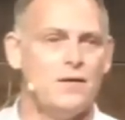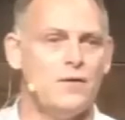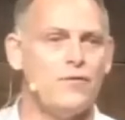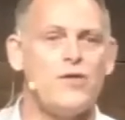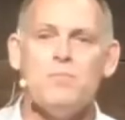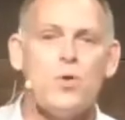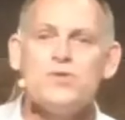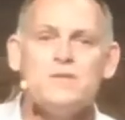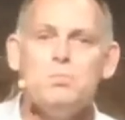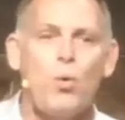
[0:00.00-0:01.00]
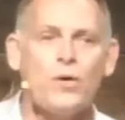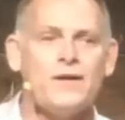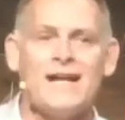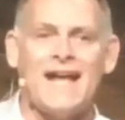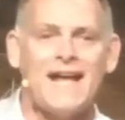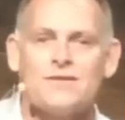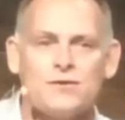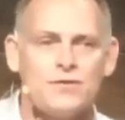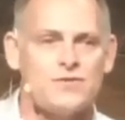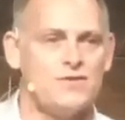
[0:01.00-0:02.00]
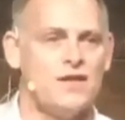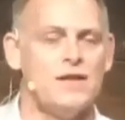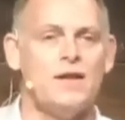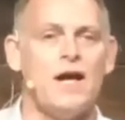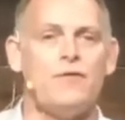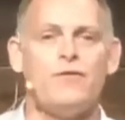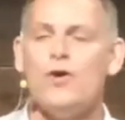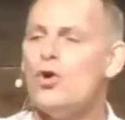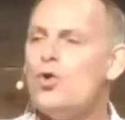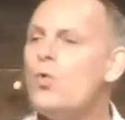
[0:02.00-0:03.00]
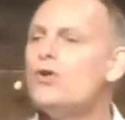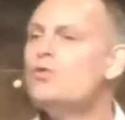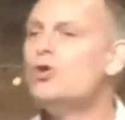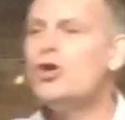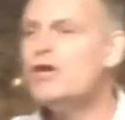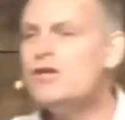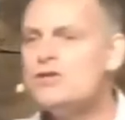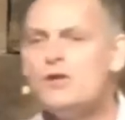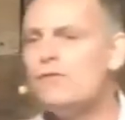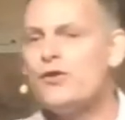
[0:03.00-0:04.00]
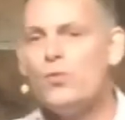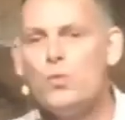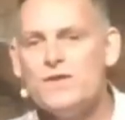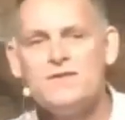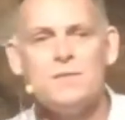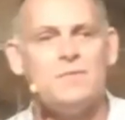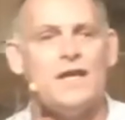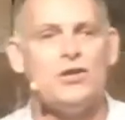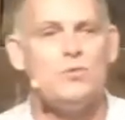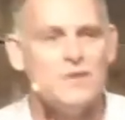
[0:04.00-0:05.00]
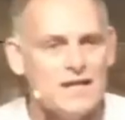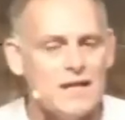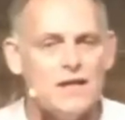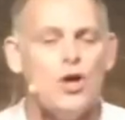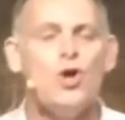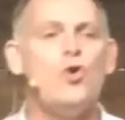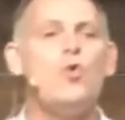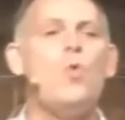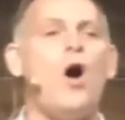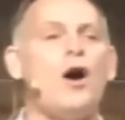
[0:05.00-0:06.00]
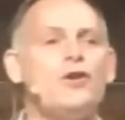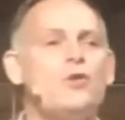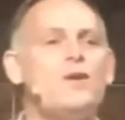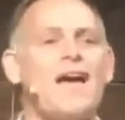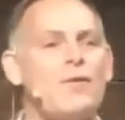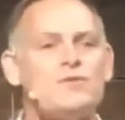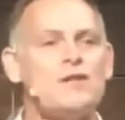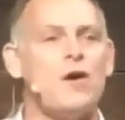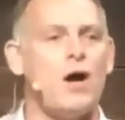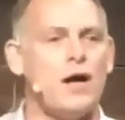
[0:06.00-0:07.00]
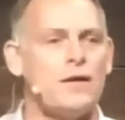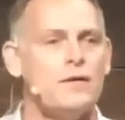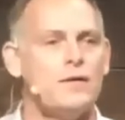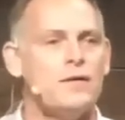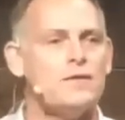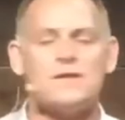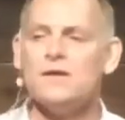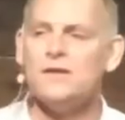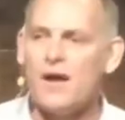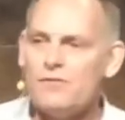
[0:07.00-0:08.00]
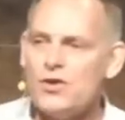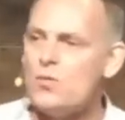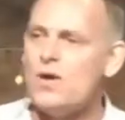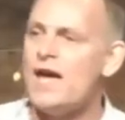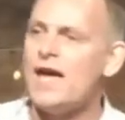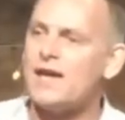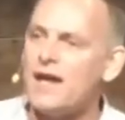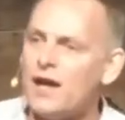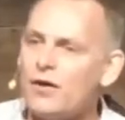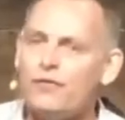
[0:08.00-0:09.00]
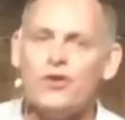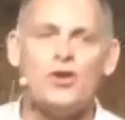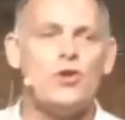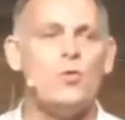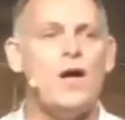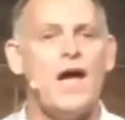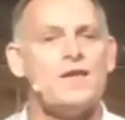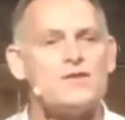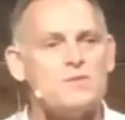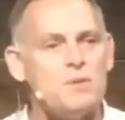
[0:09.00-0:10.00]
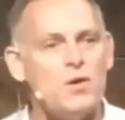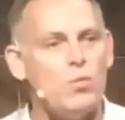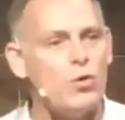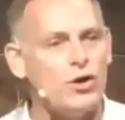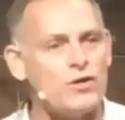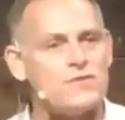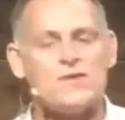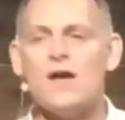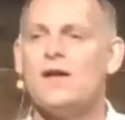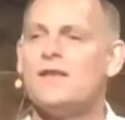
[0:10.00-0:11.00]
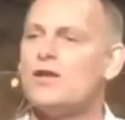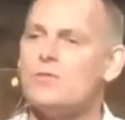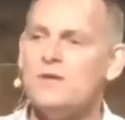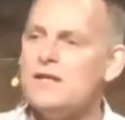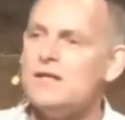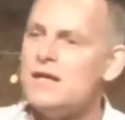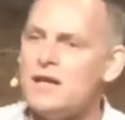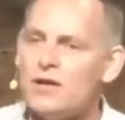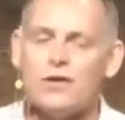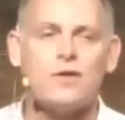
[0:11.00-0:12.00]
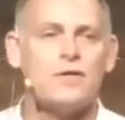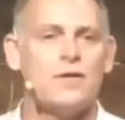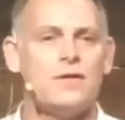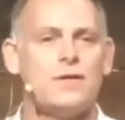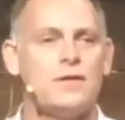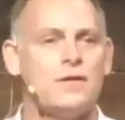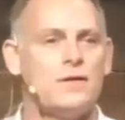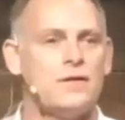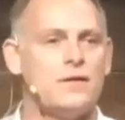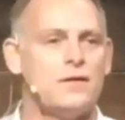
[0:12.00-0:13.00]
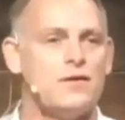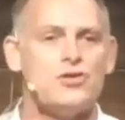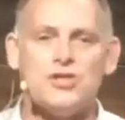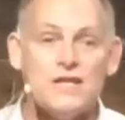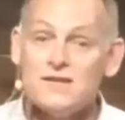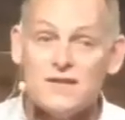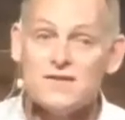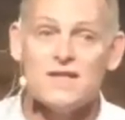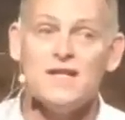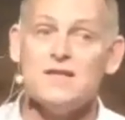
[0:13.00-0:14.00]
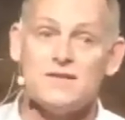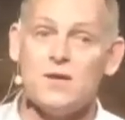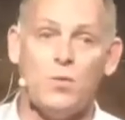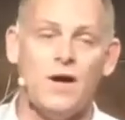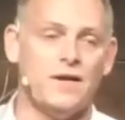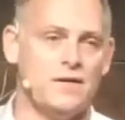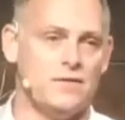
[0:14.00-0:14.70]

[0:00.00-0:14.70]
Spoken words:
for the most important answers in life? Who are you looking to for the wisdom that you need? Who are you counting on to love you and care for you and speak words that you need to hear? Jesus is the one,